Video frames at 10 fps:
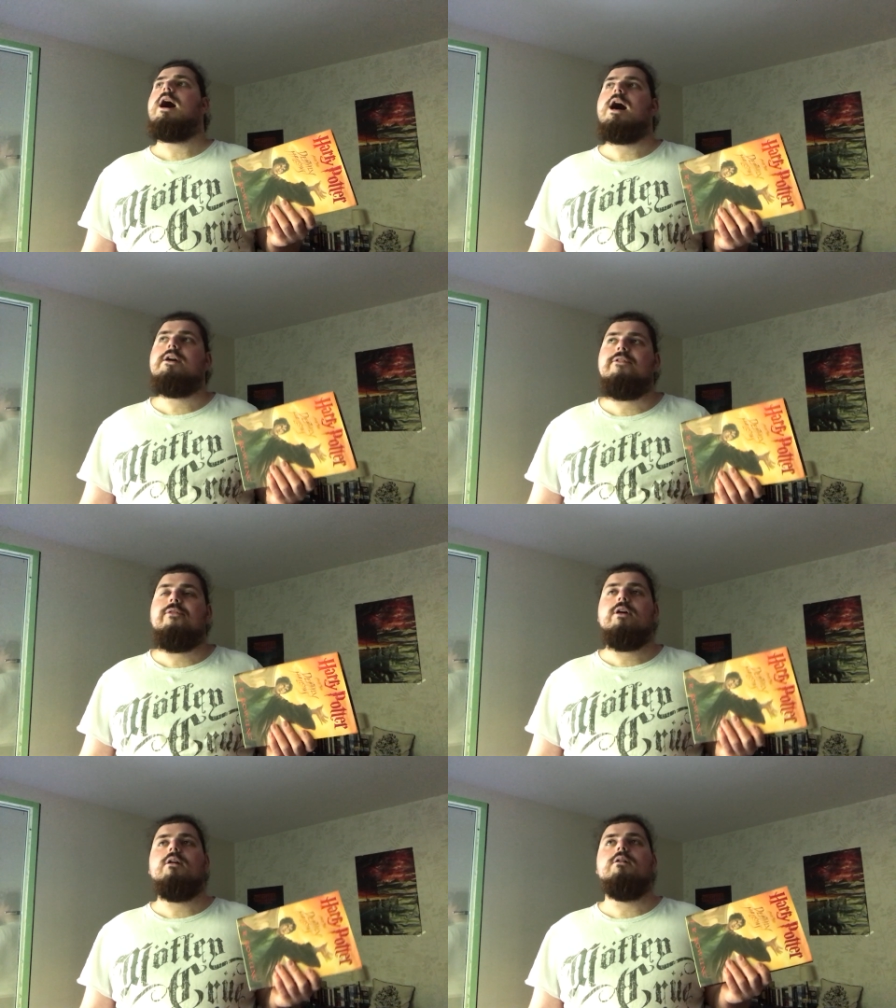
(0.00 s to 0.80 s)
I
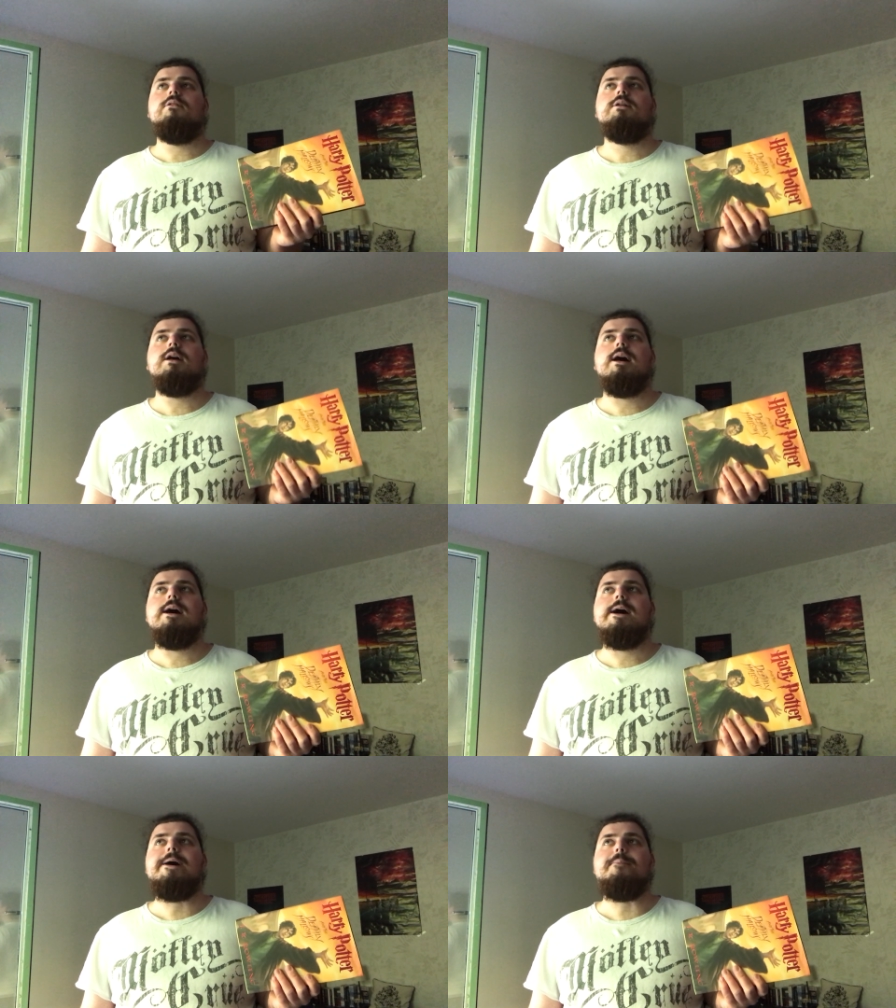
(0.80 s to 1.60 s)
feel
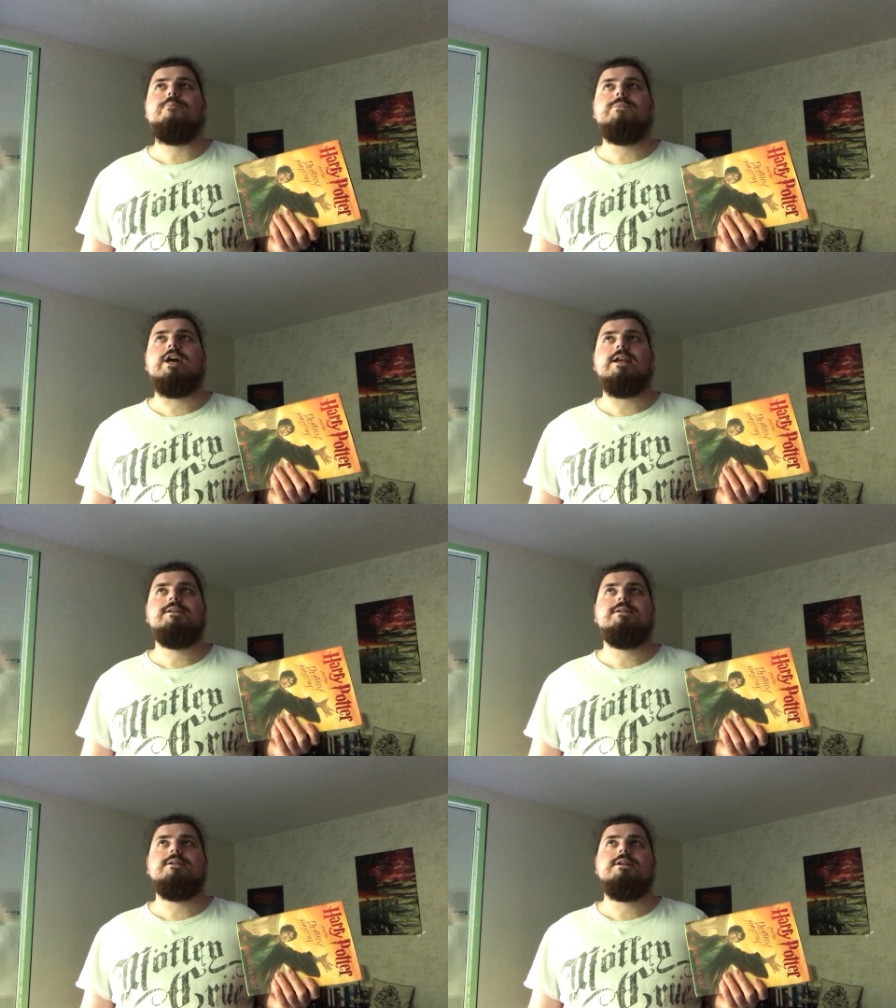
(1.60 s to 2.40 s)

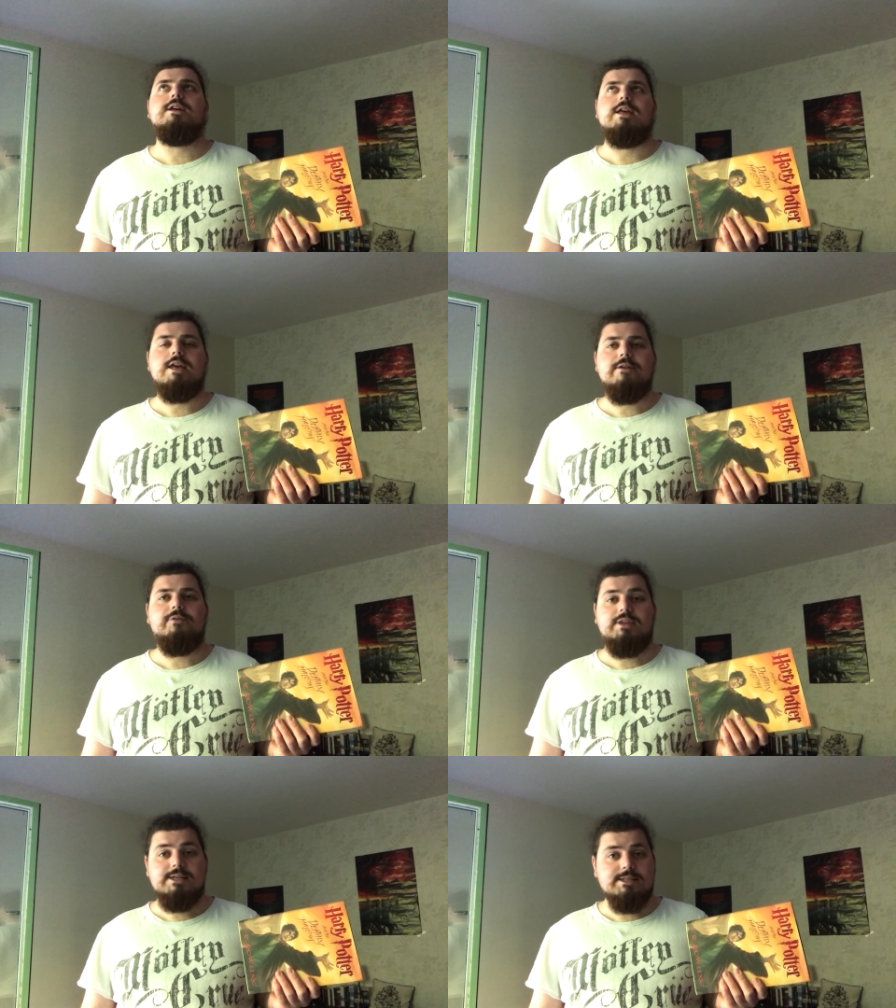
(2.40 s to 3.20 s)
that
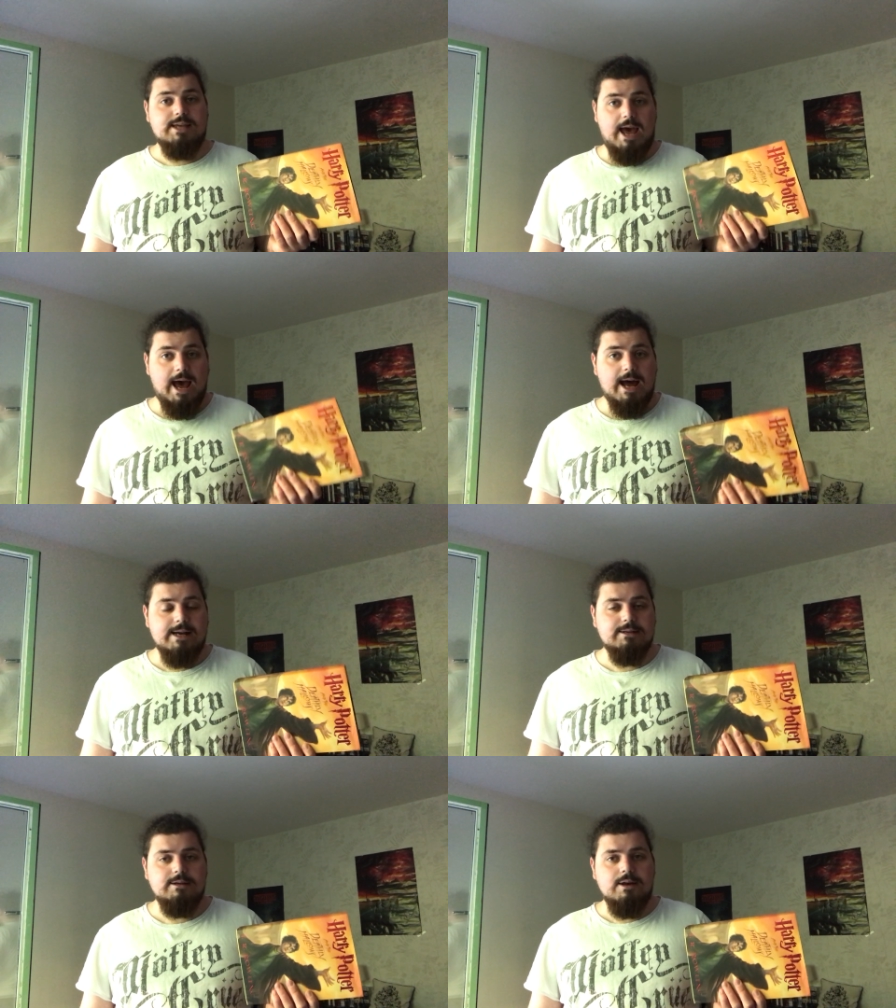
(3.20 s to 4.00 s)
if this
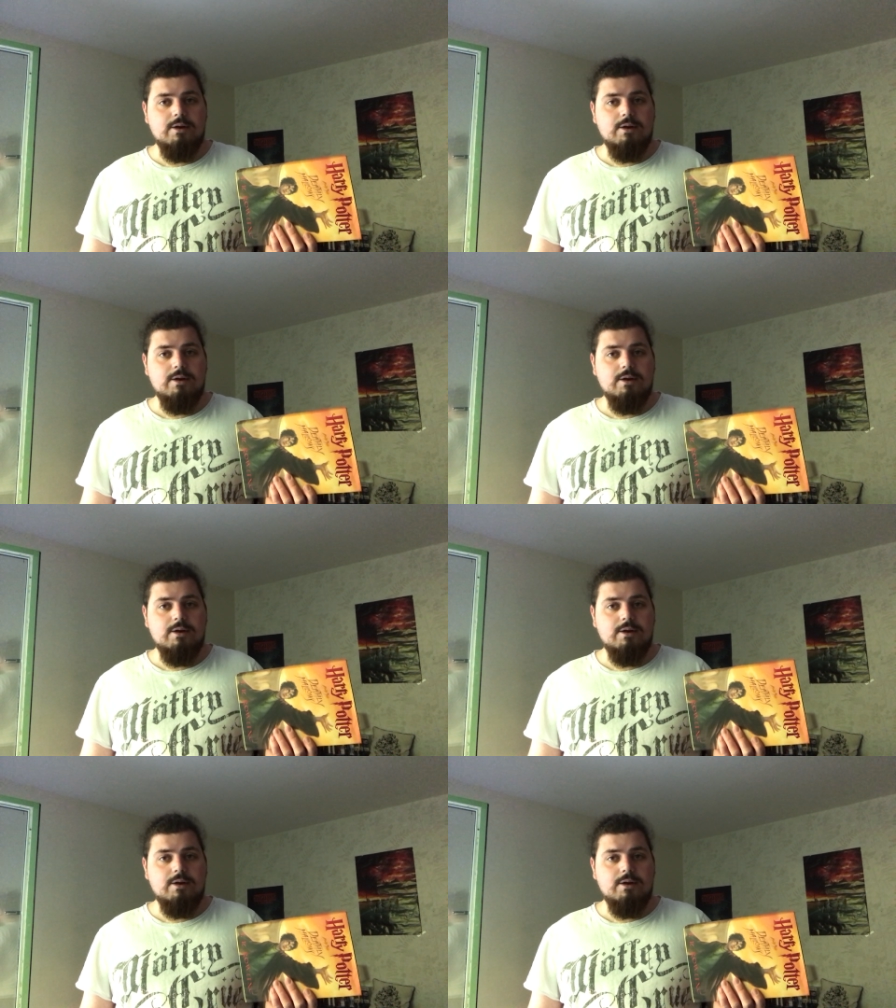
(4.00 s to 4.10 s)
had